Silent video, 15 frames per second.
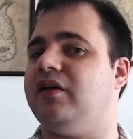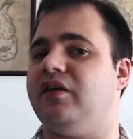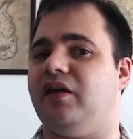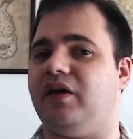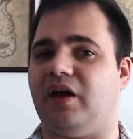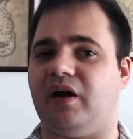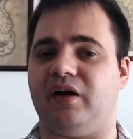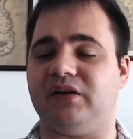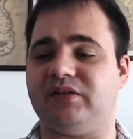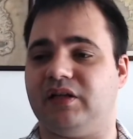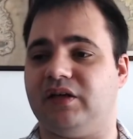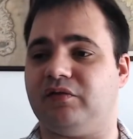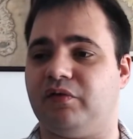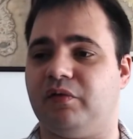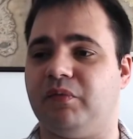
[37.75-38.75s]

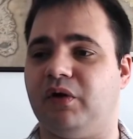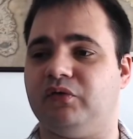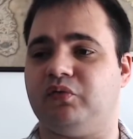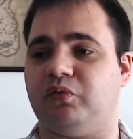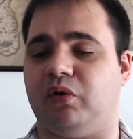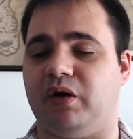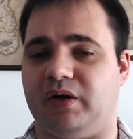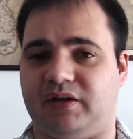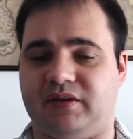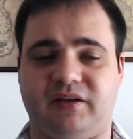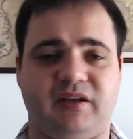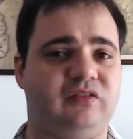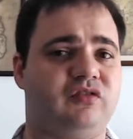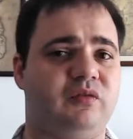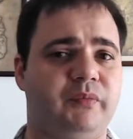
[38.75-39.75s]
hurting remote work.
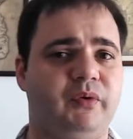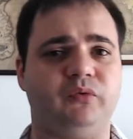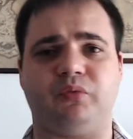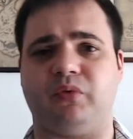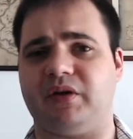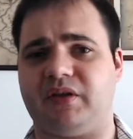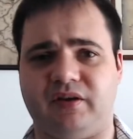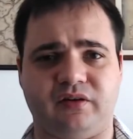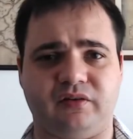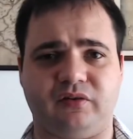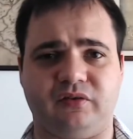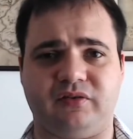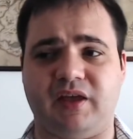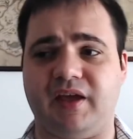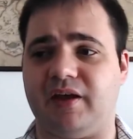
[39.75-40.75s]
Is remote work here to
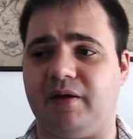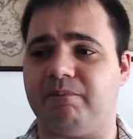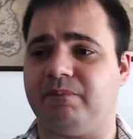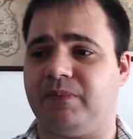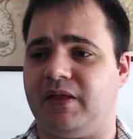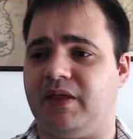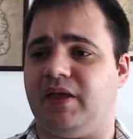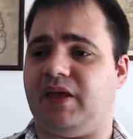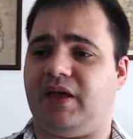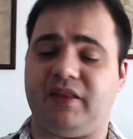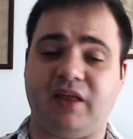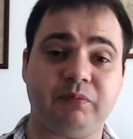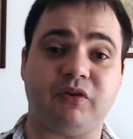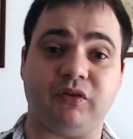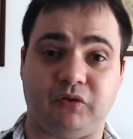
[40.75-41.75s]
stay? And
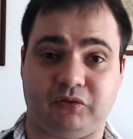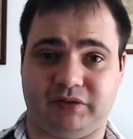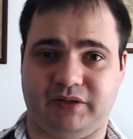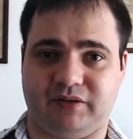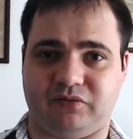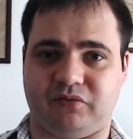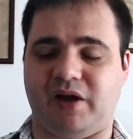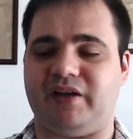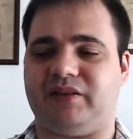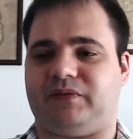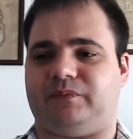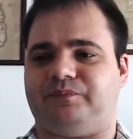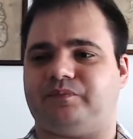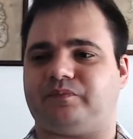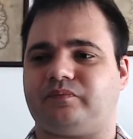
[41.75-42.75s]
absolutely, right?
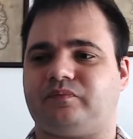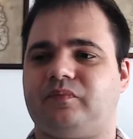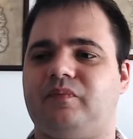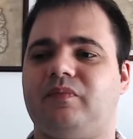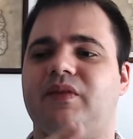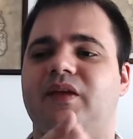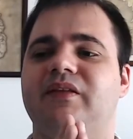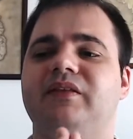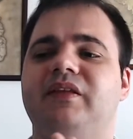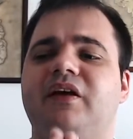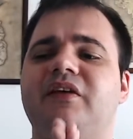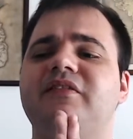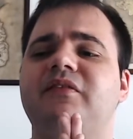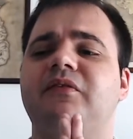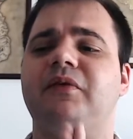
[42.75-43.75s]

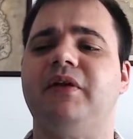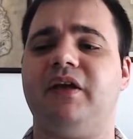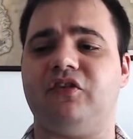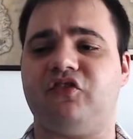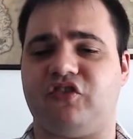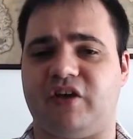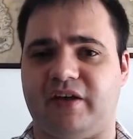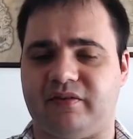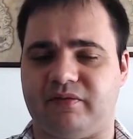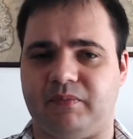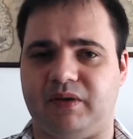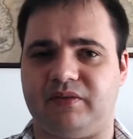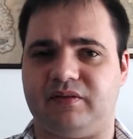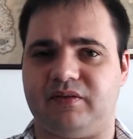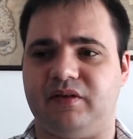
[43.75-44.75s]
There's a
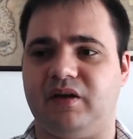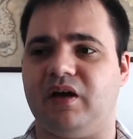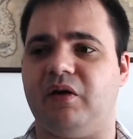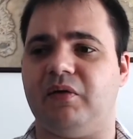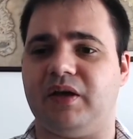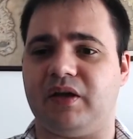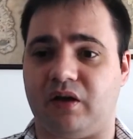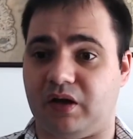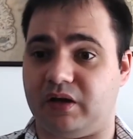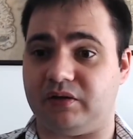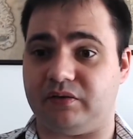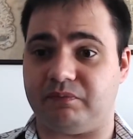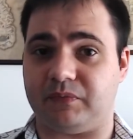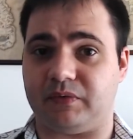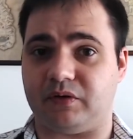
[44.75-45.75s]
readjustment going
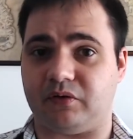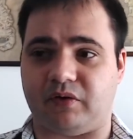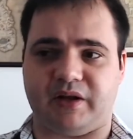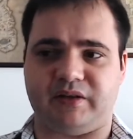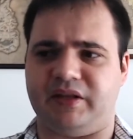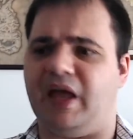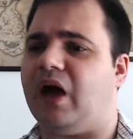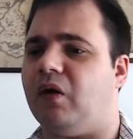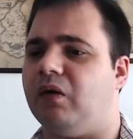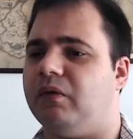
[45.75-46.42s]
on right now.